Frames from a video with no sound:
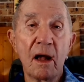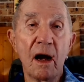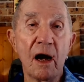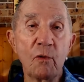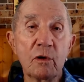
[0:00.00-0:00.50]

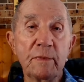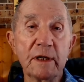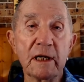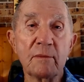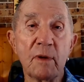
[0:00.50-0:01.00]
I will
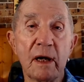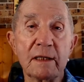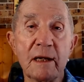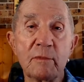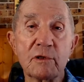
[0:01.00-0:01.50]
begin by
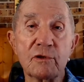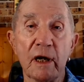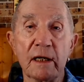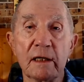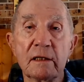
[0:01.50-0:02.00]

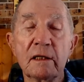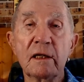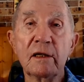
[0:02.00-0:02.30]
demonstrating